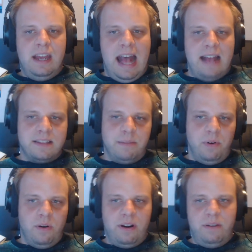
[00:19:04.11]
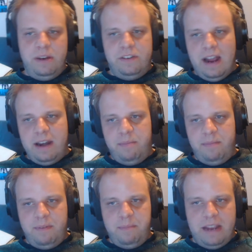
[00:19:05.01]
As the board, we try to
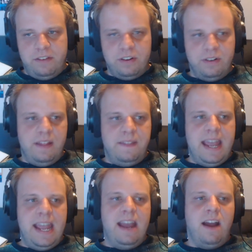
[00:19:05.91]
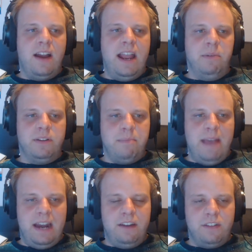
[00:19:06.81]
make sure that they are able to
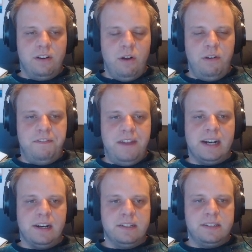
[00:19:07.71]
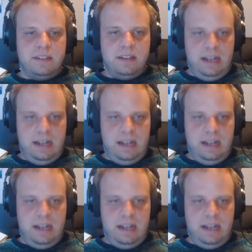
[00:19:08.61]
manage their own affairs,